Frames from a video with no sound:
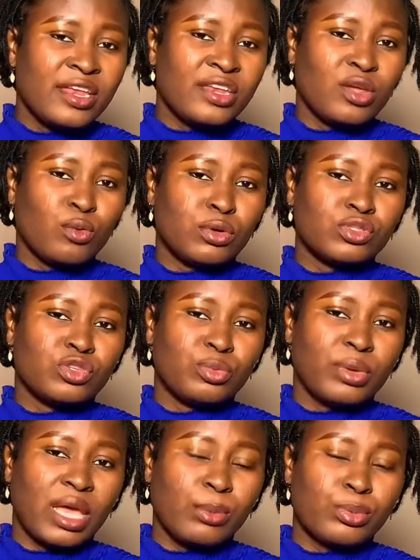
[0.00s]
They want to
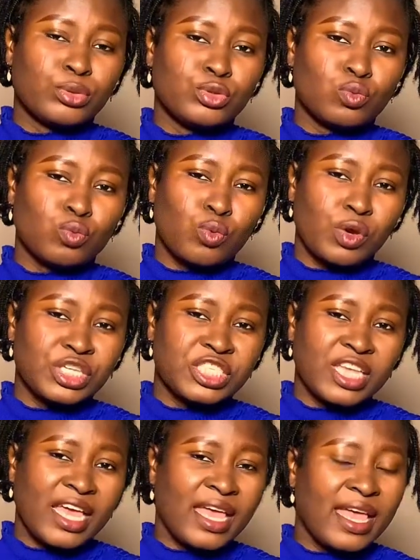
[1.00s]
be able to wash
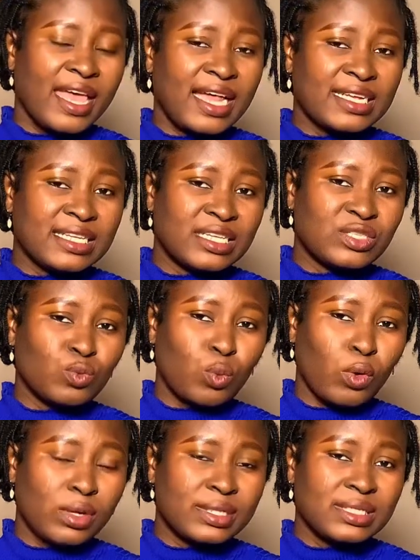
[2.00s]
their hair at least
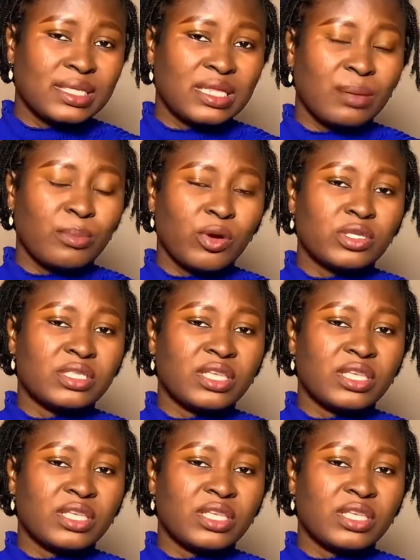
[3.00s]
once in a month.